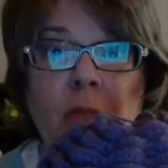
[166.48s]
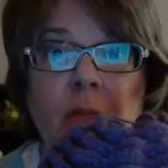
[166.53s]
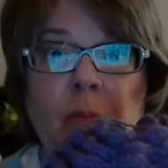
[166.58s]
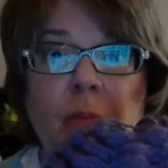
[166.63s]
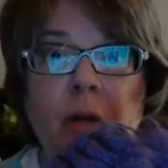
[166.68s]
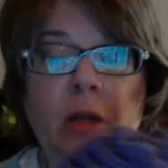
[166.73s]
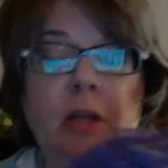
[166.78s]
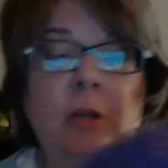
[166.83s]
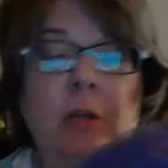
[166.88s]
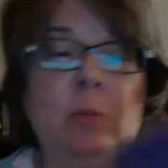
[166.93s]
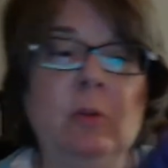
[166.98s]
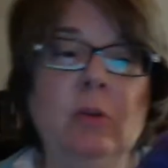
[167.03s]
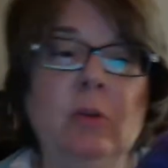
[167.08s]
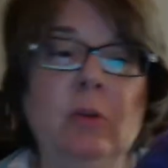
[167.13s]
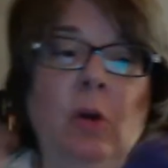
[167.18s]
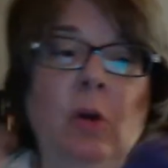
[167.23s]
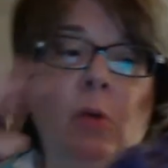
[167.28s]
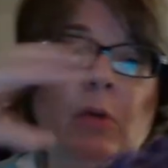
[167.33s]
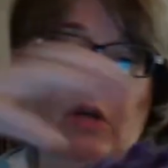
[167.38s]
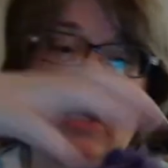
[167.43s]
but it was
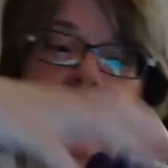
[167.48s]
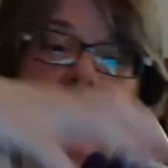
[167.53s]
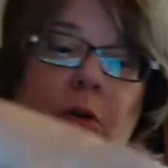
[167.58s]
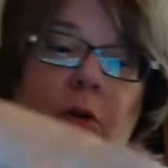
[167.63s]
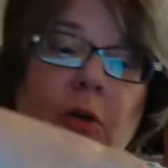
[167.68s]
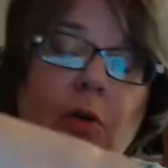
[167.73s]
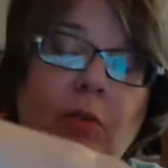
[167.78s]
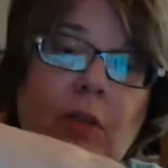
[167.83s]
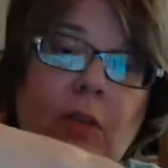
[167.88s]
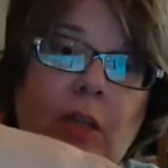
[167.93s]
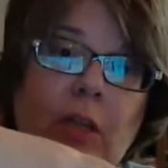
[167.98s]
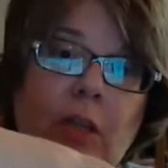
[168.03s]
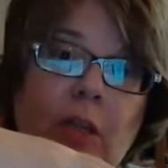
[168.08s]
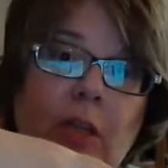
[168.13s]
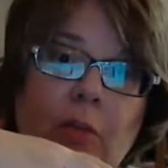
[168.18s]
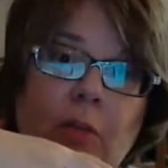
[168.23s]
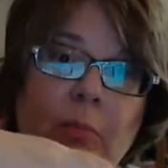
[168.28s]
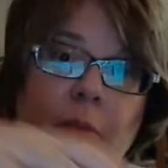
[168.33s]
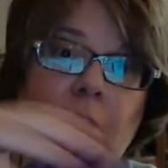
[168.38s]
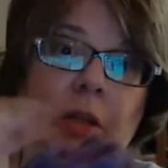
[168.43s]
already curving
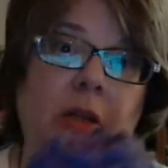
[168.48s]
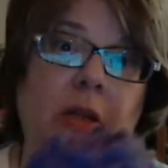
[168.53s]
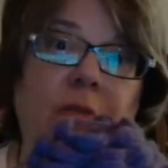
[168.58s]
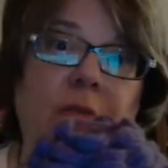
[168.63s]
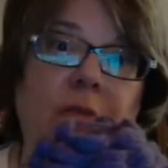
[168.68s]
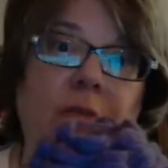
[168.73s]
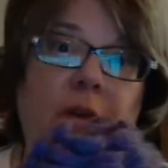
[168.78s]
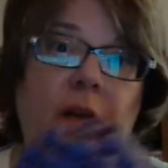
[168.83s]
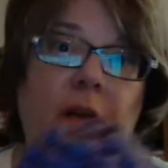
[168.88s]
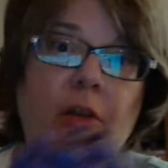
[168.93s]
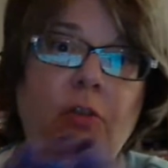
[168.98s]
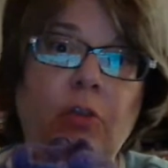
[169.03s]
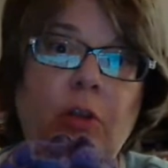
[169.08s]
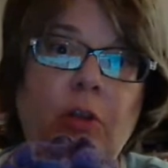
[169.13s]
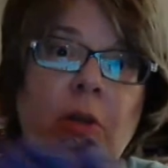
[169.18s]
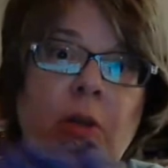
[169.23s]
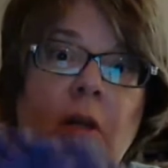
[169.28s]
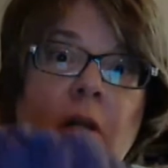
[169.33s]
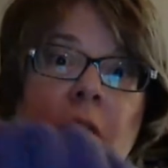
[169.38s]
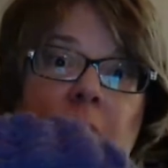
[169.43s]
in beanie
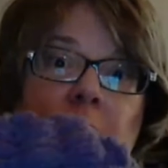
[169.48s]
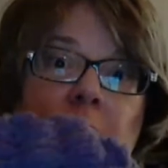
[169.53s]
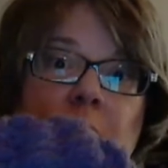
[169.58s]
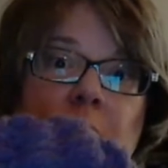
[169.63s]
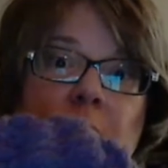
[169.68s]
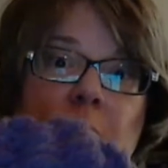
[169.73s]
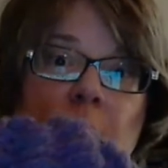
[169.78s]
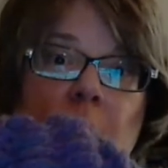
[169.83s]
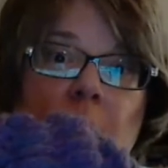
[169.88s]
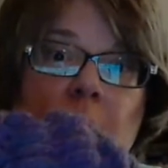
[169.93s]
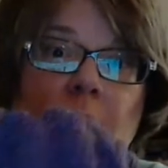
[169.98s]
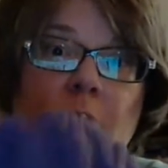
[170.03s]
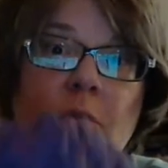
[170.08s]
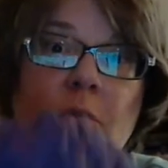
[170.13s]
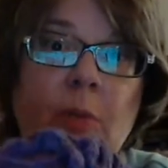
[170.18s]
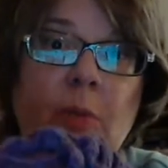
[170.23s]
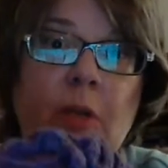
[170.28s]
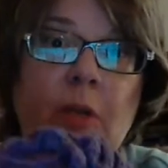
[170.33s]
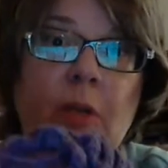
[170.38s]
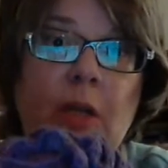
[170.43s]
fashion, so I
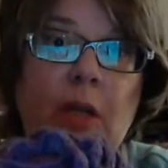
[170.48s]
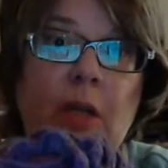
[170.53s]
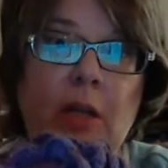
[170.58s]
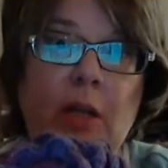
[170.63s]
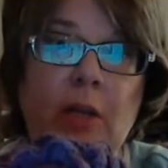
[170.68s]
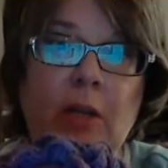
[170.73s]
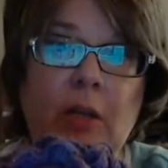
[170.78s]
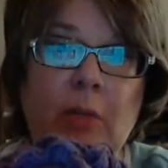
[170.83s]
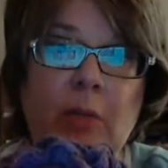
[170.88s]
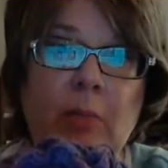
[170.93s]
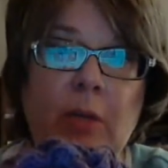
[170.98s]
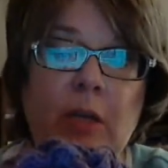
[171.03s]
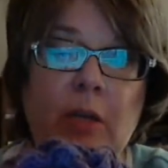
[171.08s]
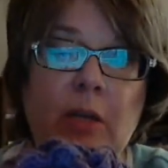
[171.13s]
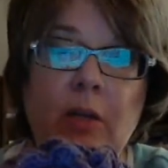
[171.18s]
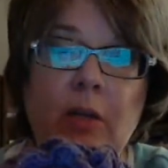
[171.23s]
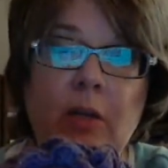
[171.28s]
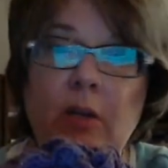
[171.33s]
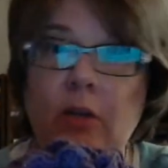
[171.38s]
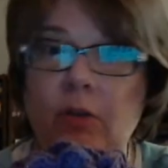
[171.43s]
just went ahead and made
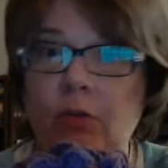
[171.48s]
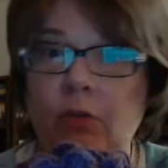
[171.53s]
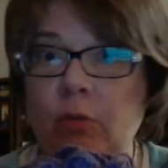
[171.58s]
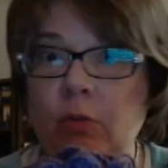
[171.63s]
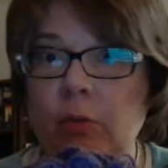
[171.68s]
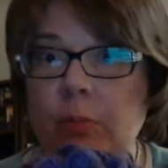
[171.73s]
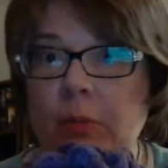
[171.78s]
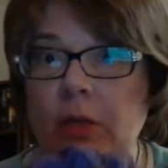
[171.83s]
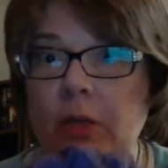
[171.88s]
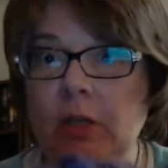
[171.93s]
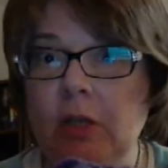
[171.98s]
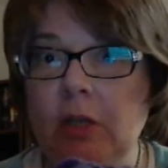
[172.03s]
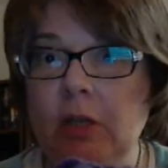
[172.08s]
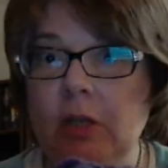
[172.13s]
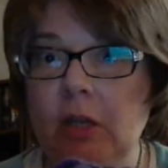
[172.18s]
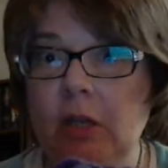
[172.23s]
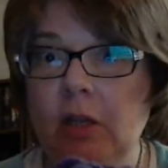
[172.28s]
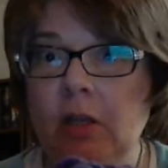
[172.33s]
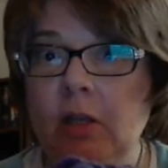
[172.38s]
it into a beanie.